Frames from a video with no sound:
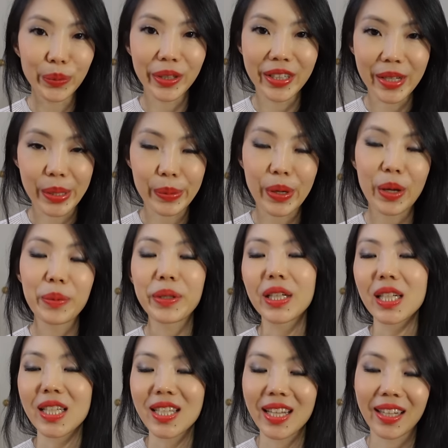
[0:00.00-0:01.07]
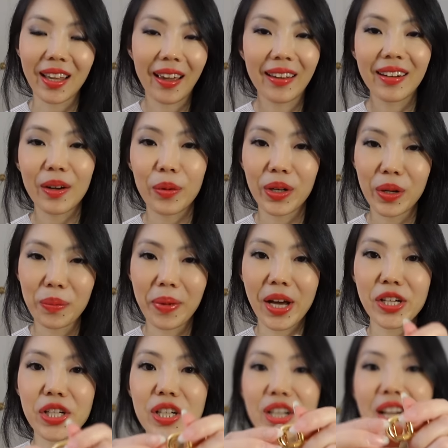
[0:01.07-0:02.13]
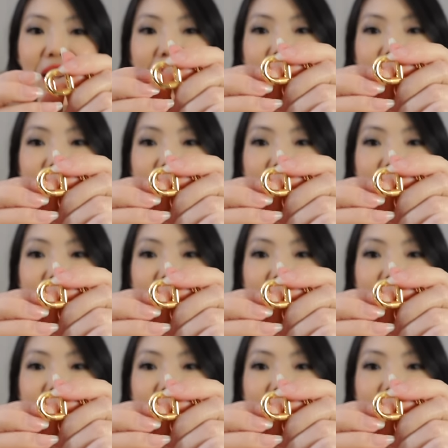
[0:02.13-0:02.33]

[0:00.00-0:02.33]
one as well because again I want to match